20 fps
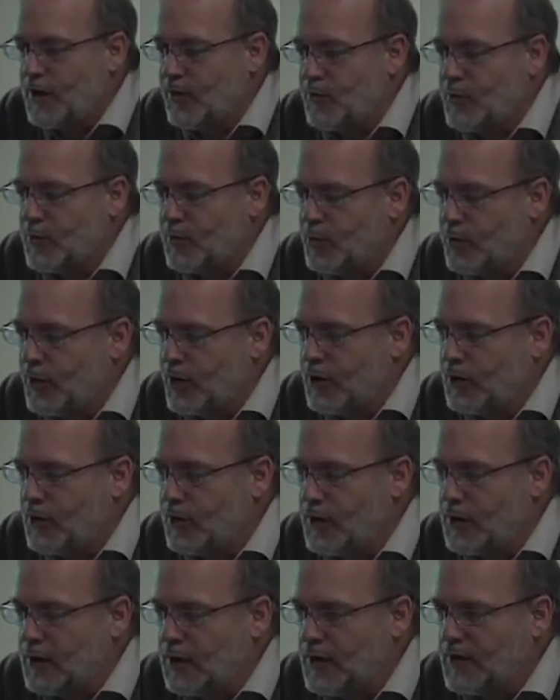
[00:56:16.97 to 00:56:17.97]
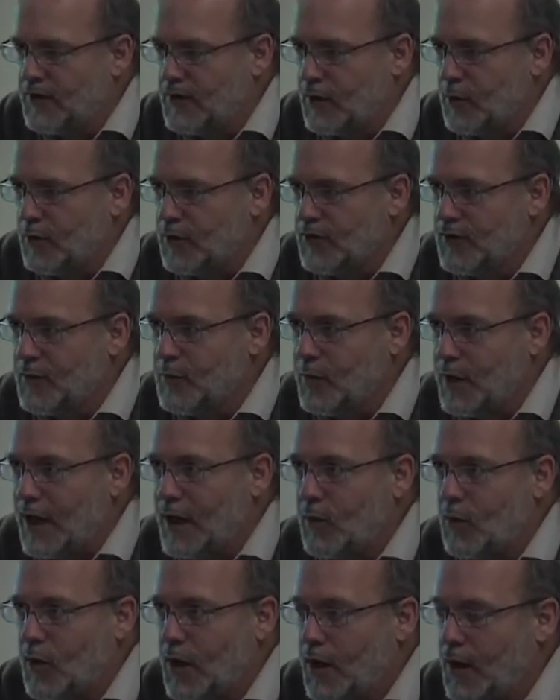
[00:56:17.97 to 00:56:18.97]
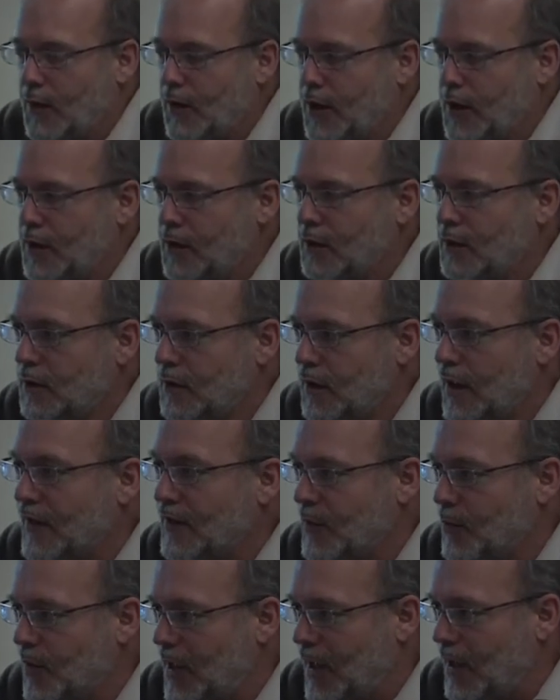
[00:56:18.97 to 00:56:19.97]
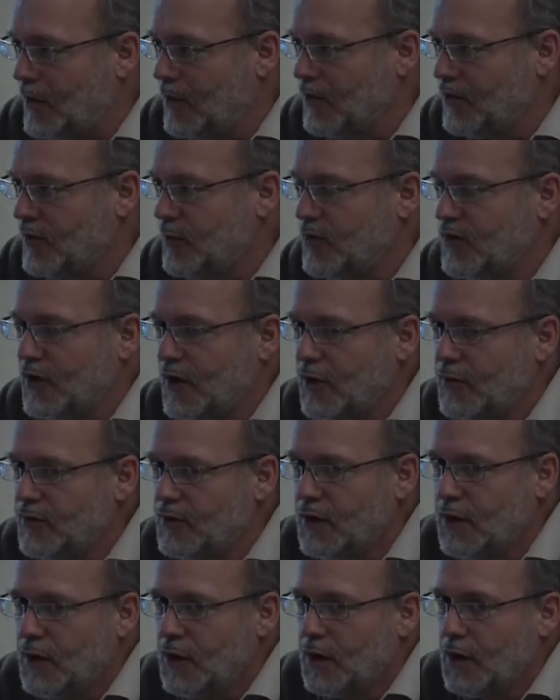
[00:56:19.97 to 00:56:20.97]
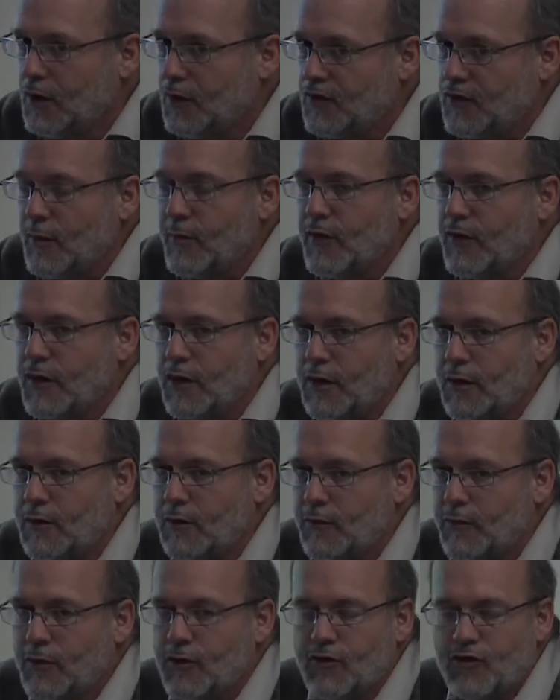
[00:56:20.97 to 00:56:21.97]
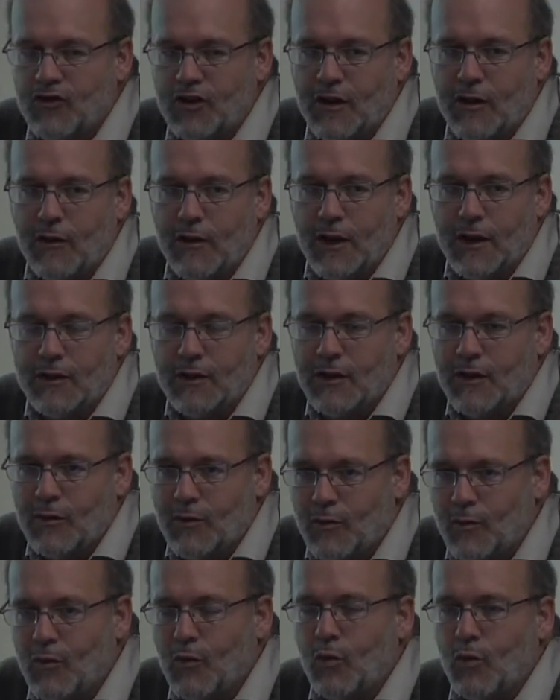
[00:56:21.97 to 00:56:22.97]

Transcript: have been pretty good unless there was some bad wiring, not the panels themselves. Some of the first generation,